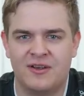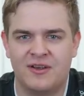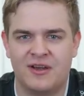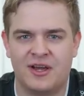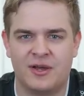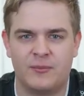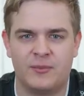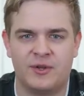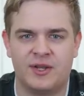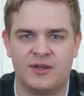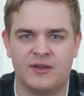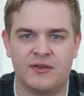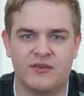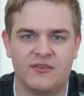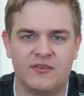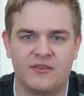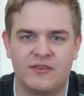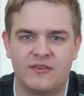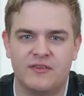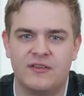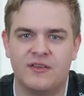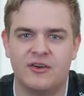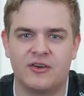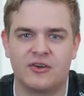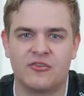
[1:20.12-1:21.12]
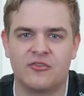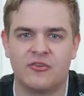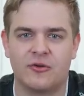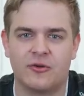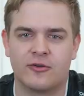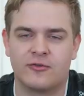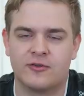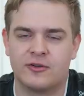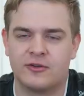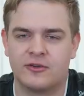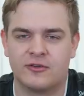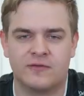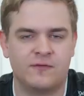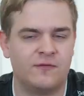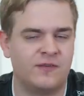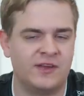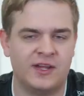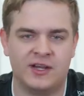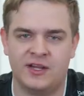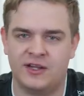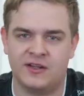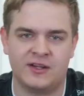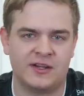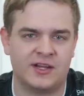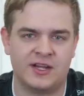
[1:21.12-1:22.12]
I mean, there's no
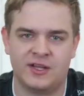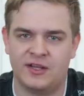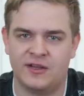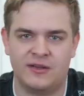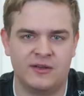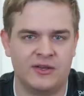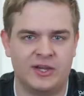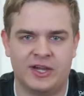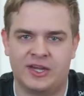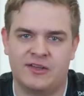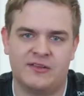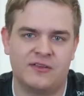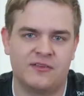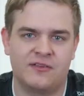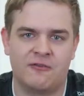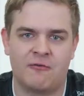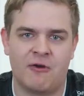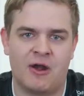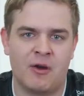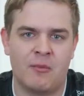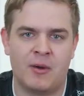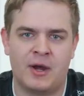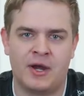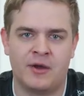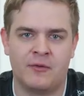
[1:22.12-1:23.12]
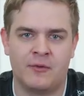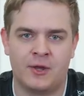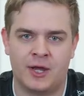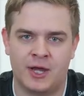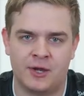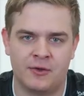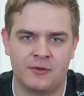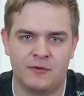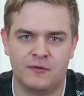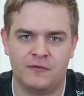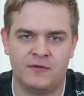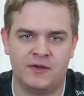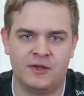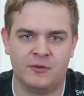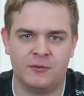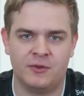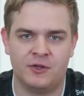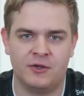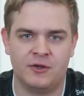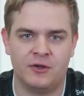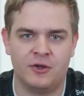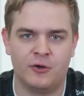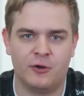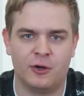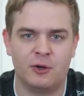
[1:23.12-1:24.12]
feeling that can like describe how, how you feel
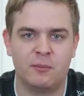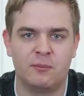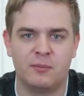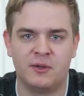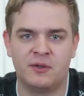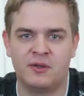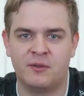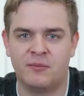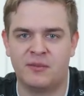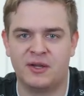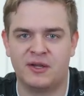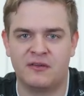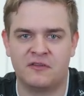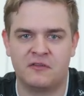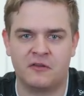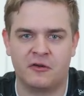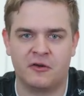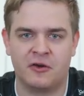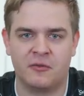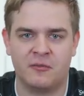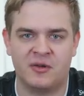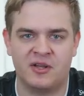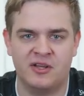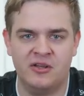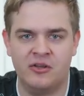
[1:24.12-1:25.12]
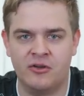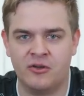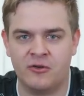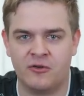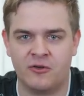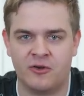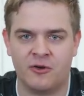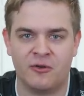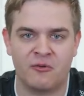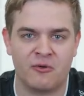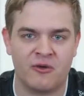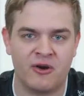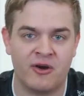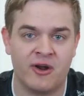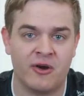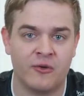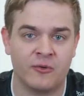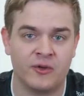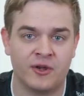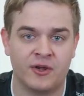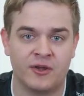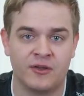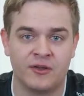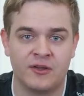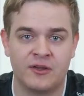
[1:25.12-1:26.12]
when you go up in the biggest tournament, and you turn
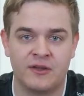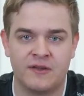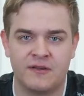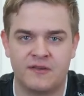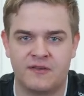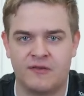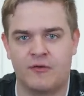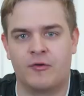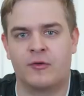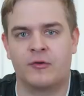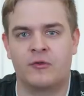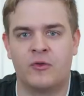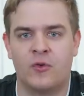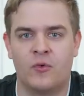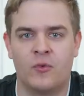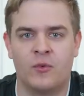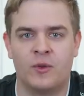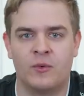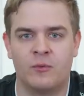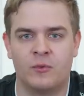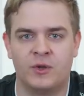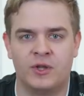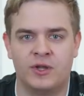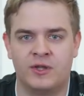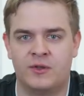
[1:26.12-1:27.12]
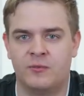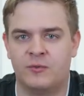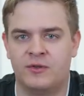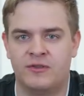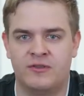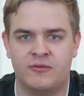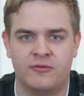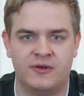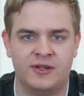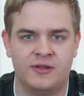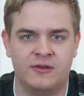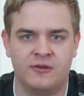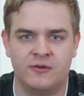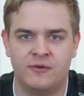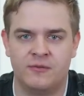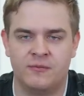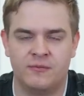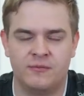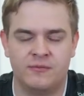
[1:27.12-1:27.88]
around a uh, 0-2 and win it with 3-2.